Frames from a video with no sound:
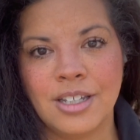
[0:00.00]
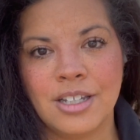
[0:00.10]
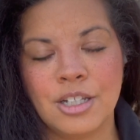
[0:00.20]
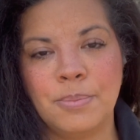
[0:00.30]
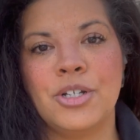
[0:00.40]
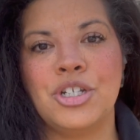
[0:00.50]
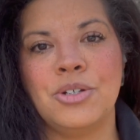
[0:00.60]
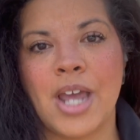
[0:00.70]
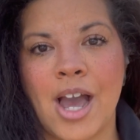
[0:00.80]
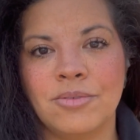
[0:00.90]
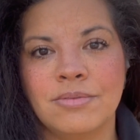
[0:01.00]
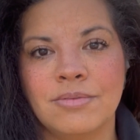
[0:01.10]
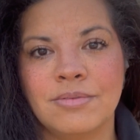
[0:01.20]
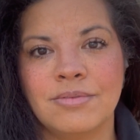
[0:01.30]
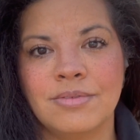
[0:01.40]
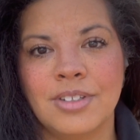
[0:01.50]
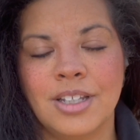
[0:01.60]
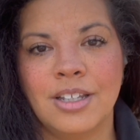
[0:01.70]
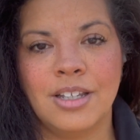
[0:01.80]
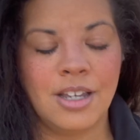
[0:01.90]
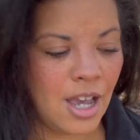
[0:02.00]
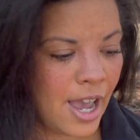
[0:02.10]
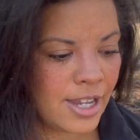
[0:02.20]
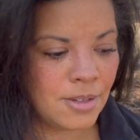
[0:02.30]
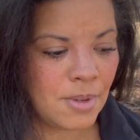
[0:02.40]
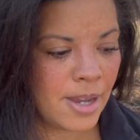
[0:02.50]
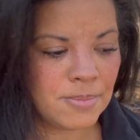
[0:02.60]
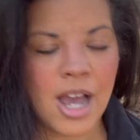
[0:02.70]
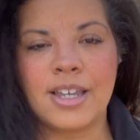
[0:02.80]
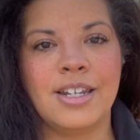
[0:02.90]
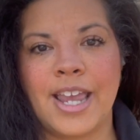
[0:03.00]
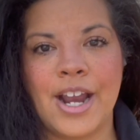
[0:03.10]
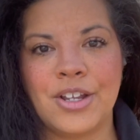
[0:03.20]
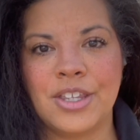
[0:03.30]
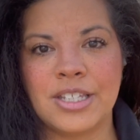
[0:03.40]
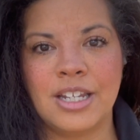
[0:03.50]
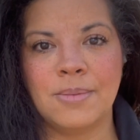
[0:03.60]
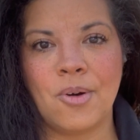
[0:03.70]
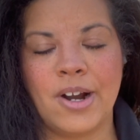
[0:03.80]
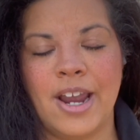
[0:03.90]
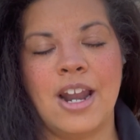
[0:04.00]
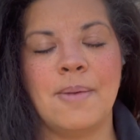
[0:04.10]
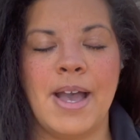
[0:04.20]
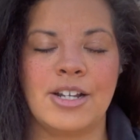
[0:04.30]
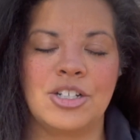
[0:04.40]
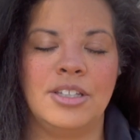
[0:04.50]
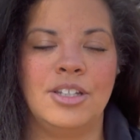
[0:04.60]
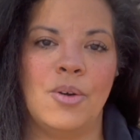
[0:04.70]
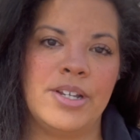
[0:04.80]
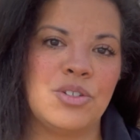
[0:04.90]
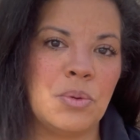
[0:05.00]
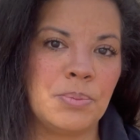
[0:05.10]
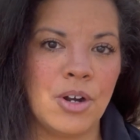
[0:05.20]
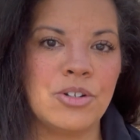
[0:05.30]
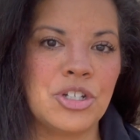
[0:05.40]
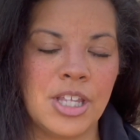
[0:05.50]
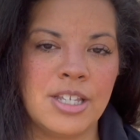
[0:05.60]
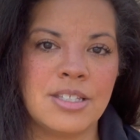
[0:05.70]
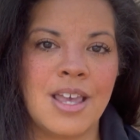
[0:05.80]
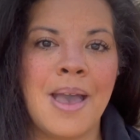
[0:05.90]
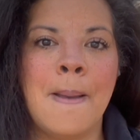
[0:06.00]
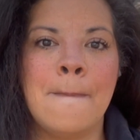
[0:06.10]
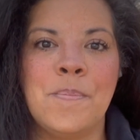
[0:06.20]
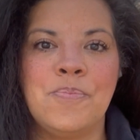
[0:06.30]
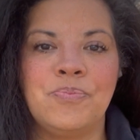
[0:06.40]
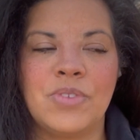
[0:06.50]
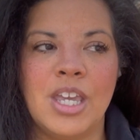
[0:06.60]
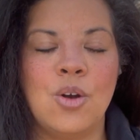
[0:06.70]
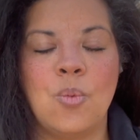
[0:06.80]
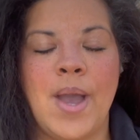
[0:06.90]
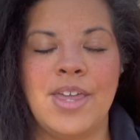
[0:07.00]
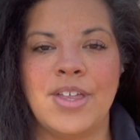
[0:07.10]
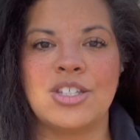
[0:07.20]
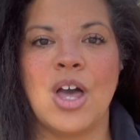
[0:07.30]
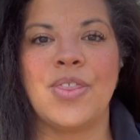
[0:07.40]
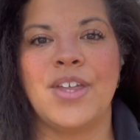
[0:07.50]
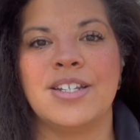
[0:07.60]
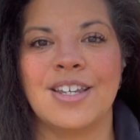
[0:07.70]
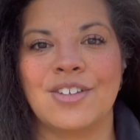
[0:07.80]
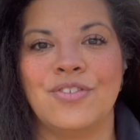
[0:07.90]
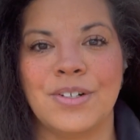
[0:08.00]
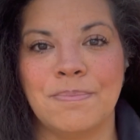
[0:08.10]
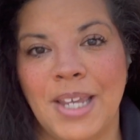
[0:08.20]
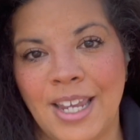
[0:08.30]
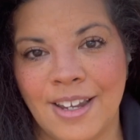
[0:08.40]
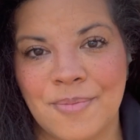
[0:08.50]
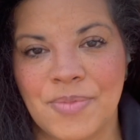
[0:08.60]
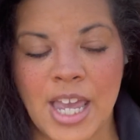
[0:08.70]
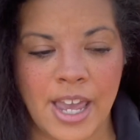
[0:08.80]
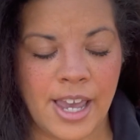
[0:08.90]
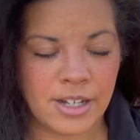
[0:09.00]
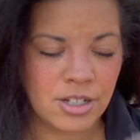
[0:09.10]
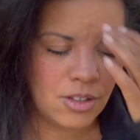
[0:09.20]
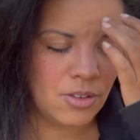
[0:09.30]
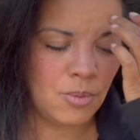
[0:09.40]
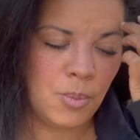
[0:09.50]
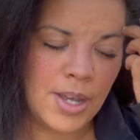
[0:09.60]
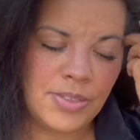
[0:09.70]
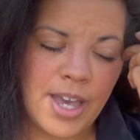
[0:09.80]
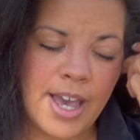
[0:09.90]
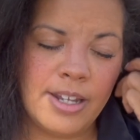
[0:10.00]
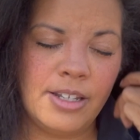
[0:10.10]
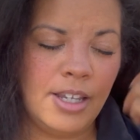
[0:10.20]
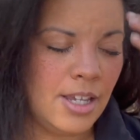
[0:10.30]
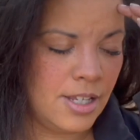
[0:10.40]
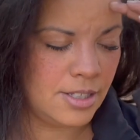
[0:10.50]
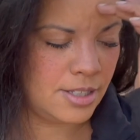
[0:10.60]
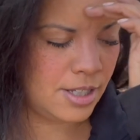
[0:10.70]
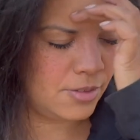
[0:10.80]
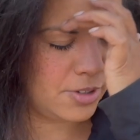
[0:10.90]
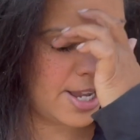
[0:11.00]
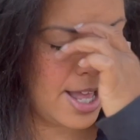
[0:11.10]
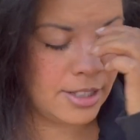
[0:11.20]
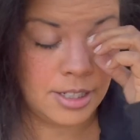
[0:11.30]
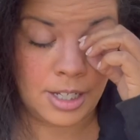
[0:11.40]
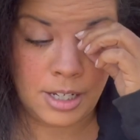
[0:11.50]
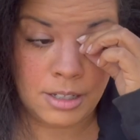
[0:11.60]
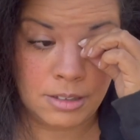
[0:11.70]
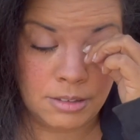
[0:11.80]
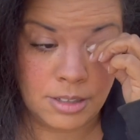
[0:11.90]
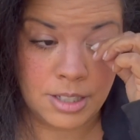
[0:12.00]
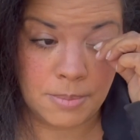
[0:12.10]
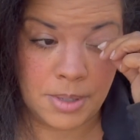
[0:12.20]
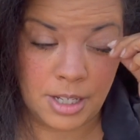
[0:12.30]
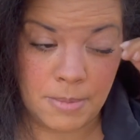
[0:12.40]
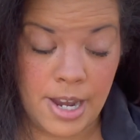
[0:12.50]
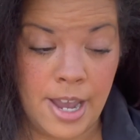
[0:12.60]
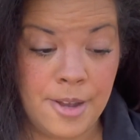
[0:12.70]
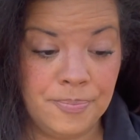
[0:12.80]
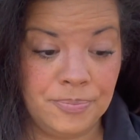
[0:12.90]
to put you down. I'm not going to carry this anymore, and I'm actually going to approach this in a way that's authentic for me. And what that is in reality, something in my eye,